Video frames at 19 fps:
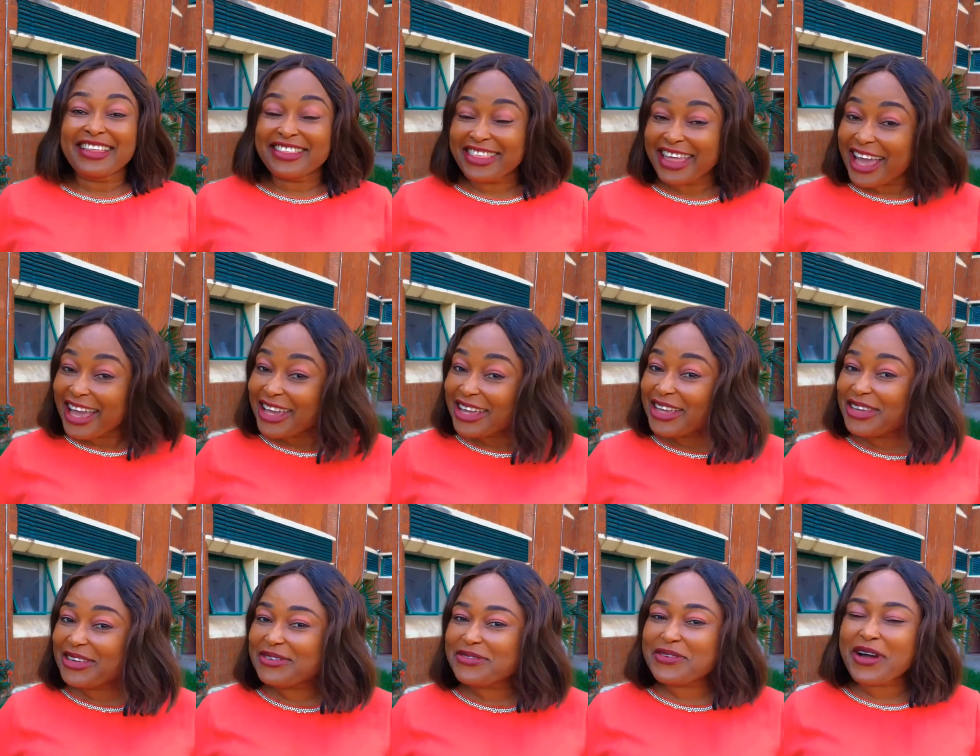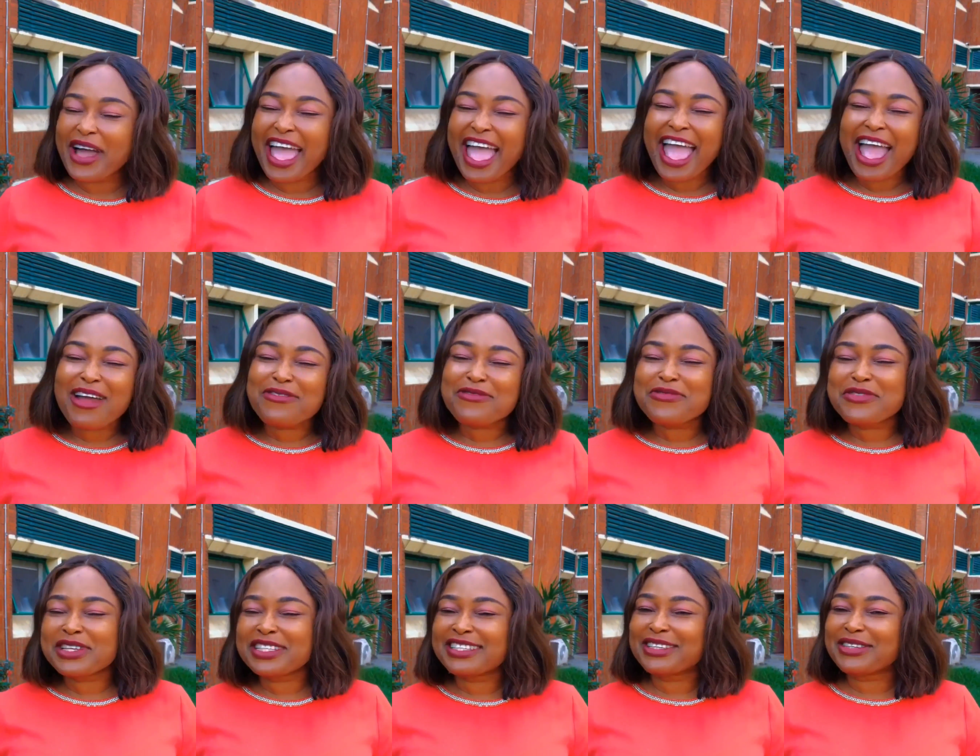Thank you for
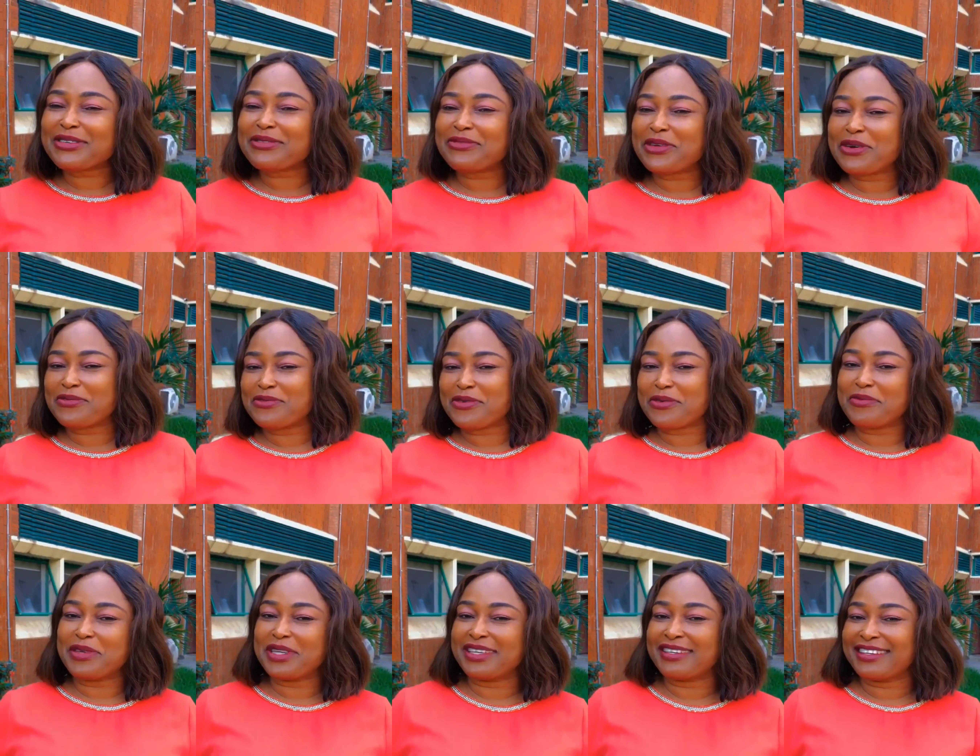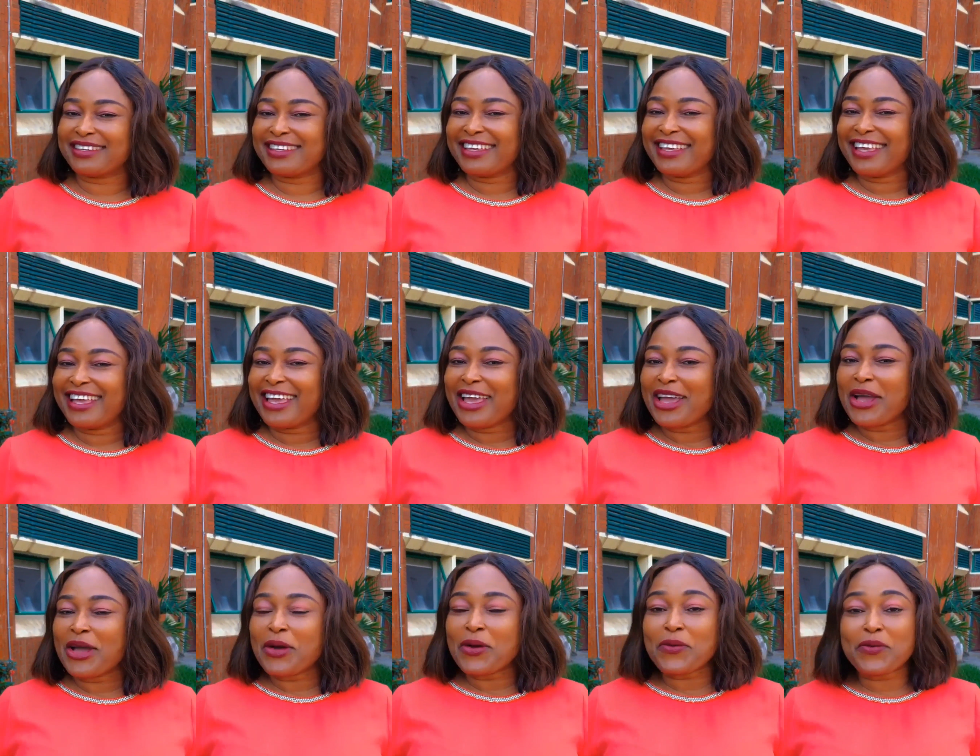everything you've done for me.
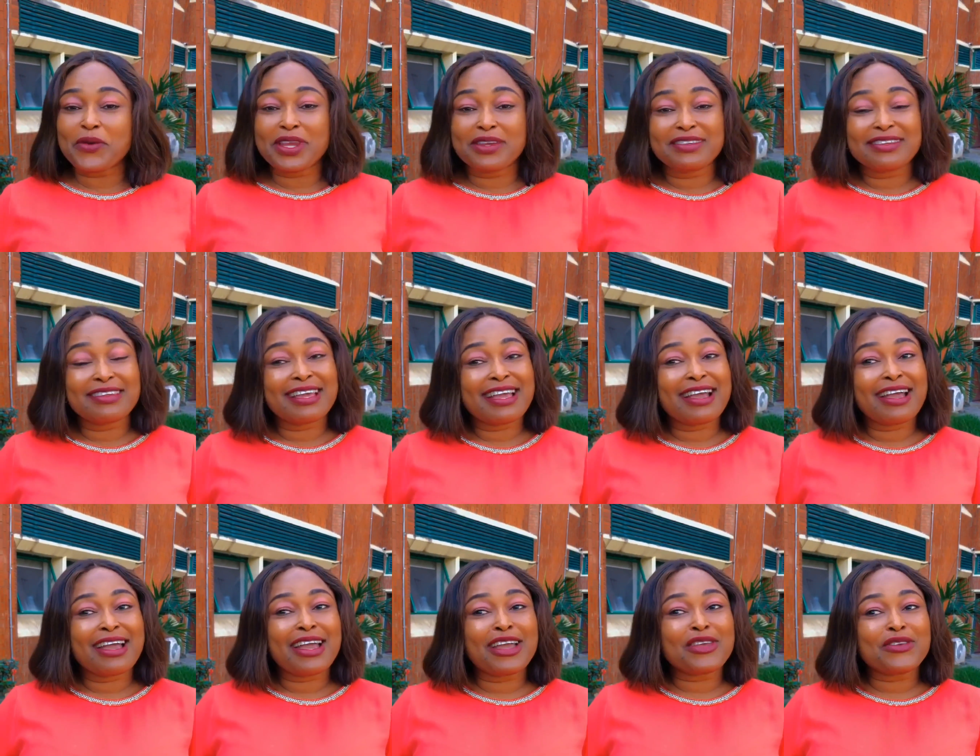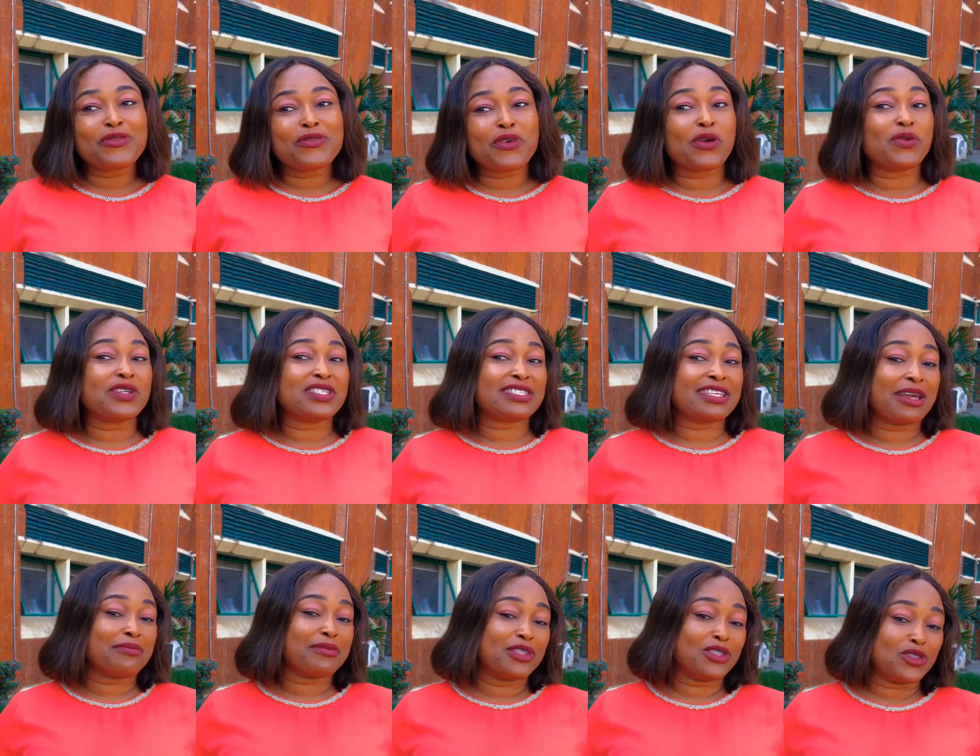You've always
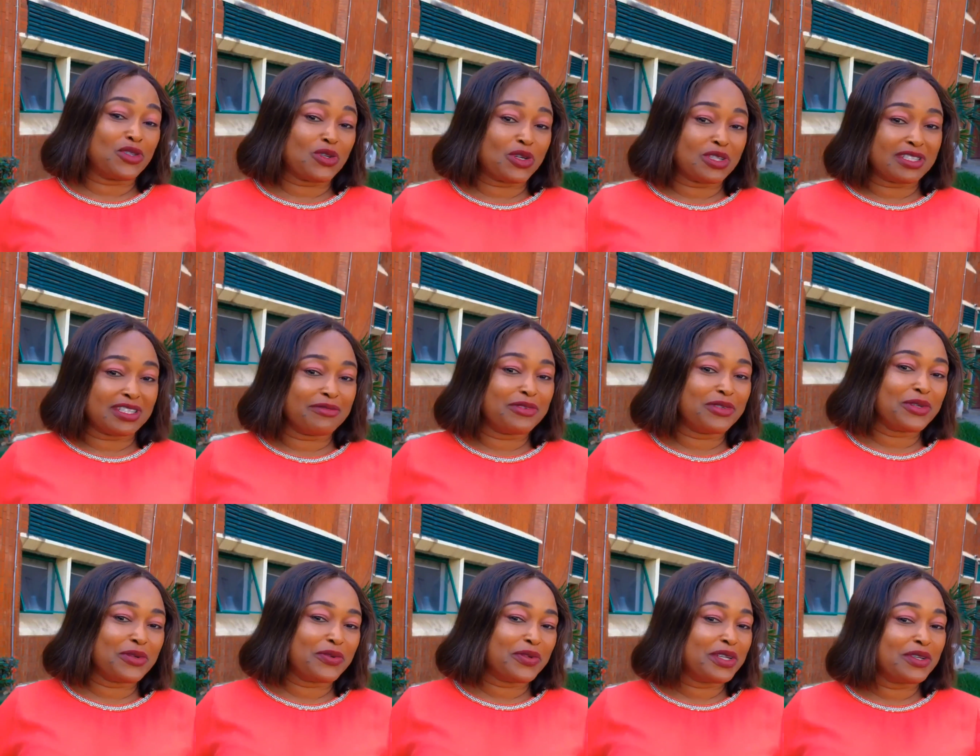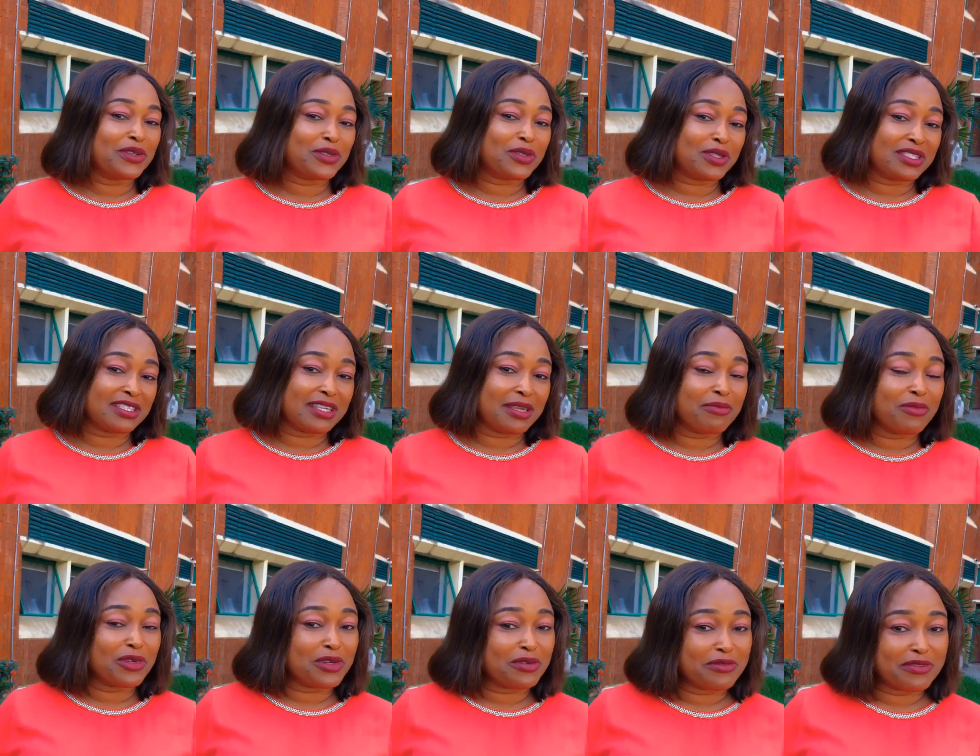kept in touch, even though we didn't go to the
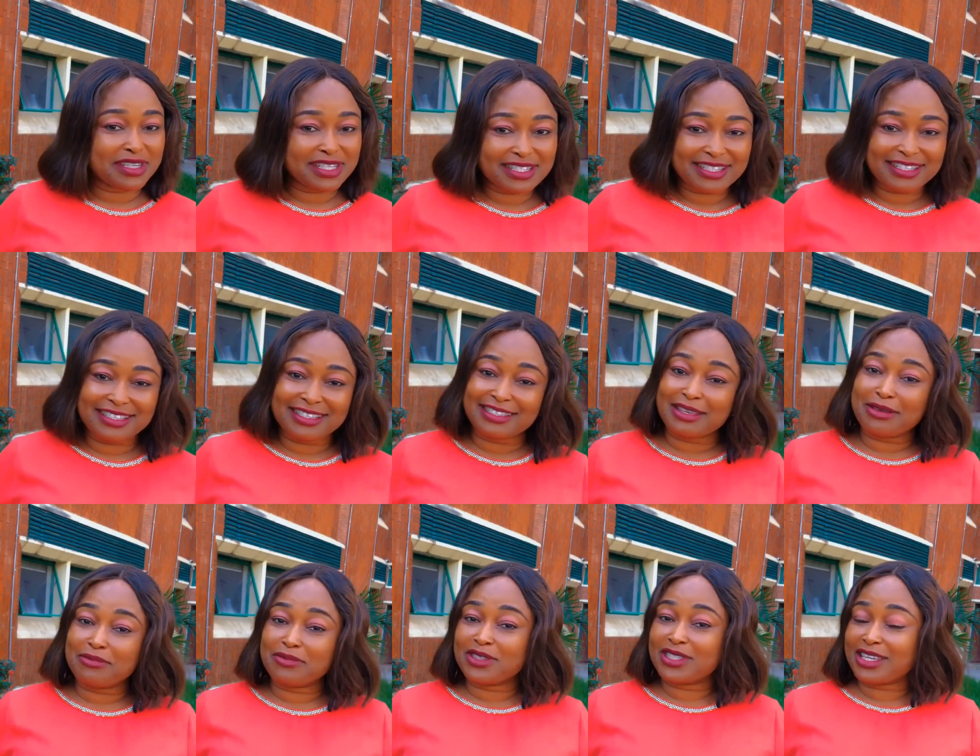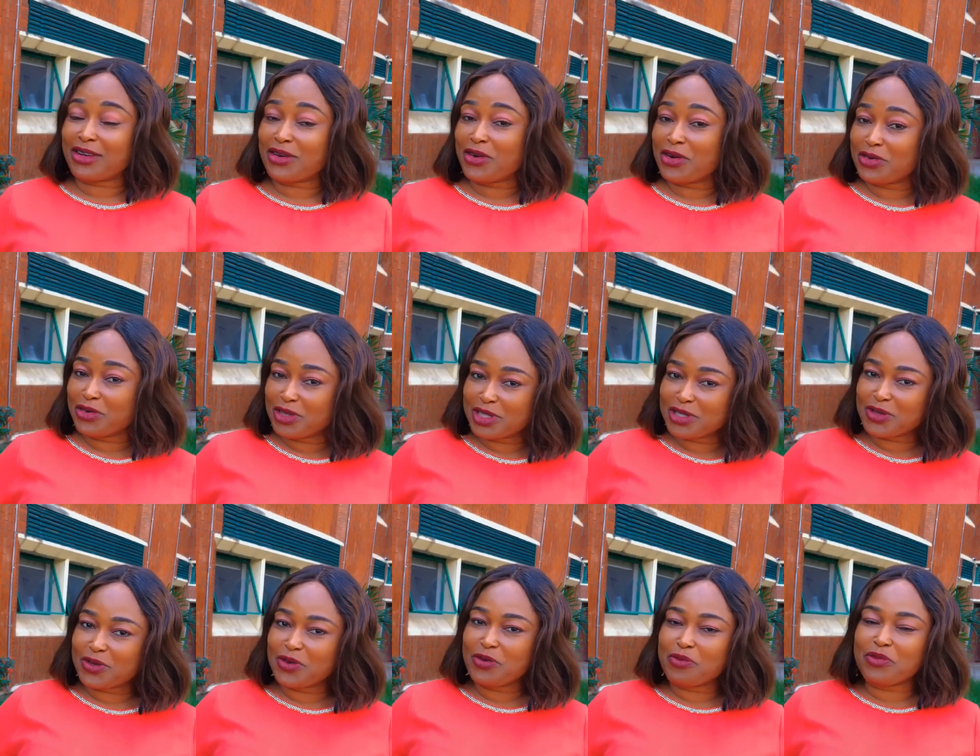same university, the same secondary
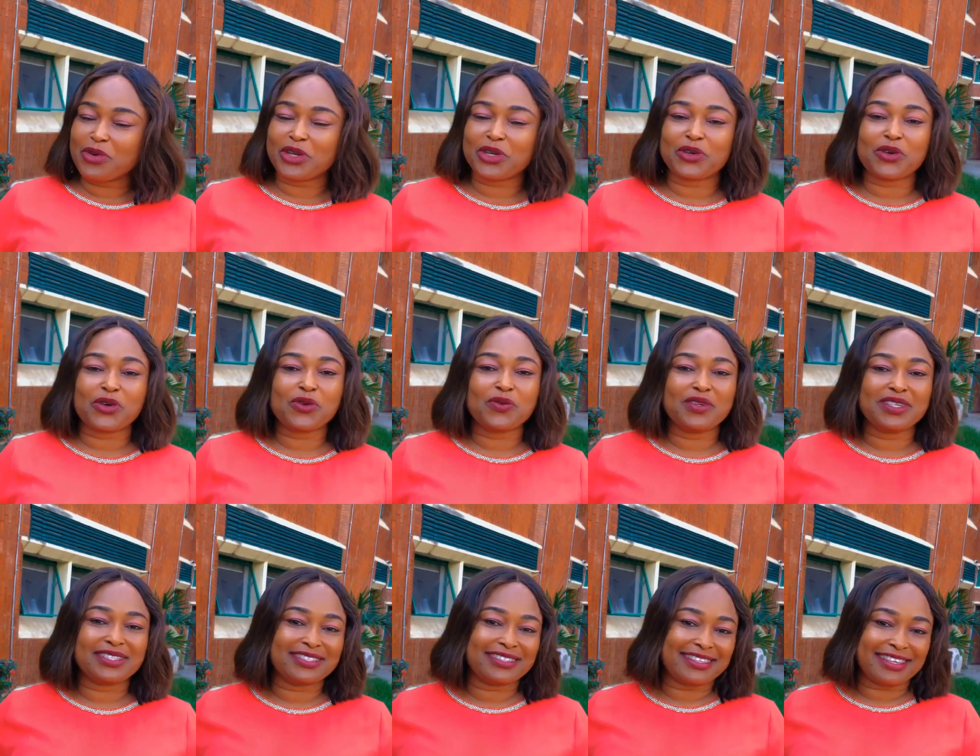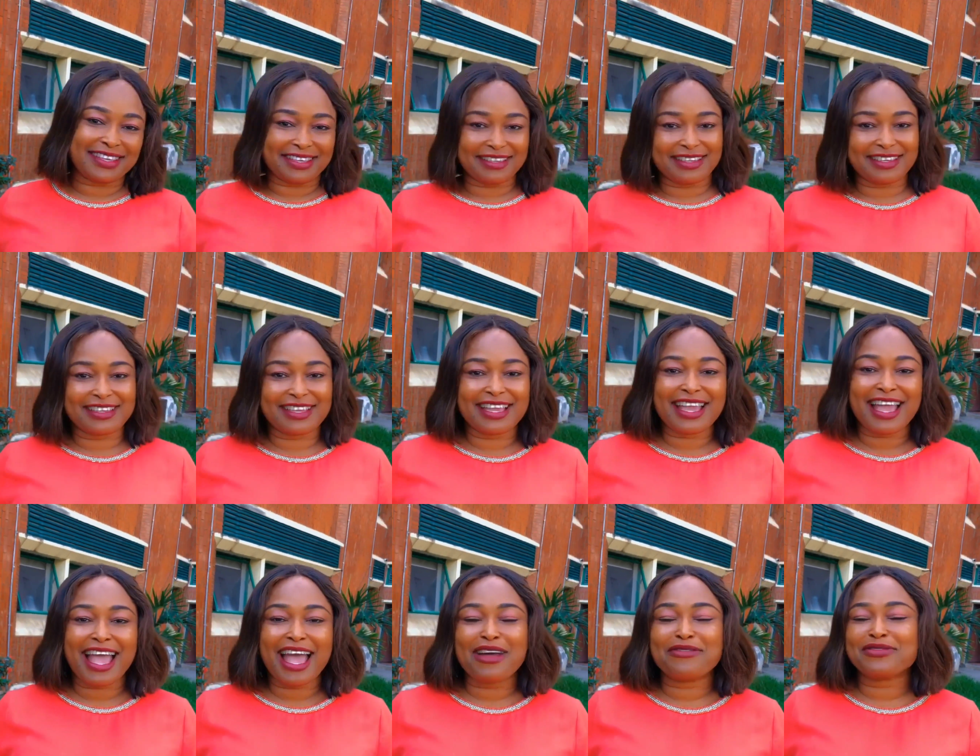school, but you're always there.
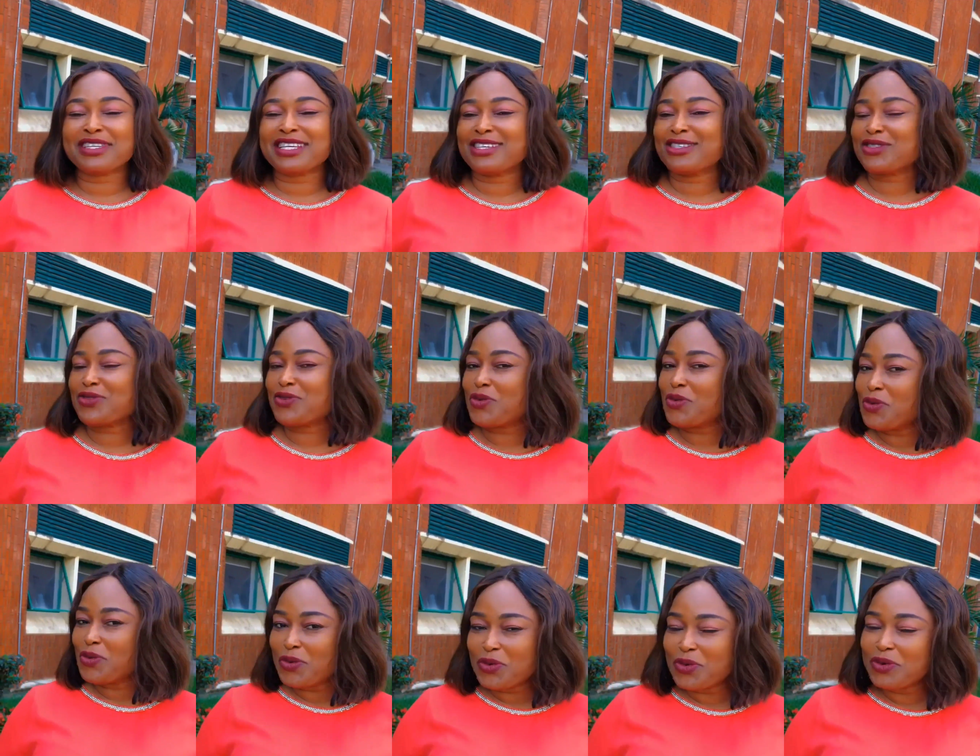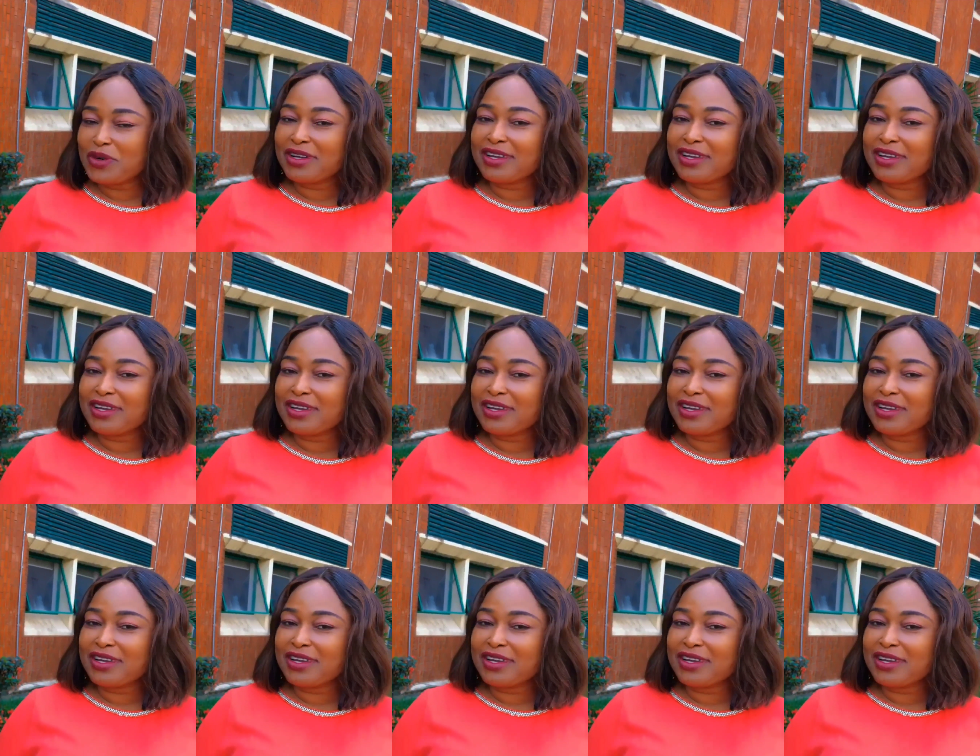After school,